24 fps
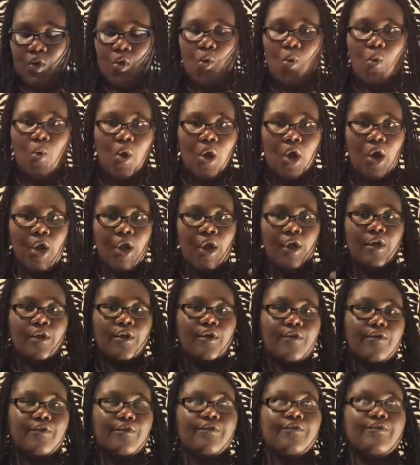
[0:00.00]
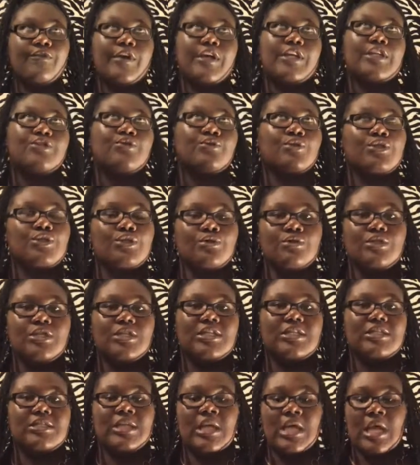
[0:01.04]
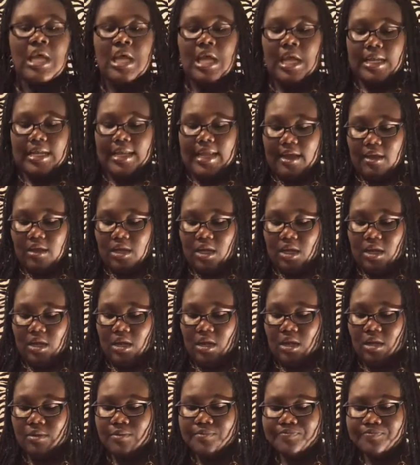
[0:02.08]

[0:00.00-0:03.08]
or friends or associates down here,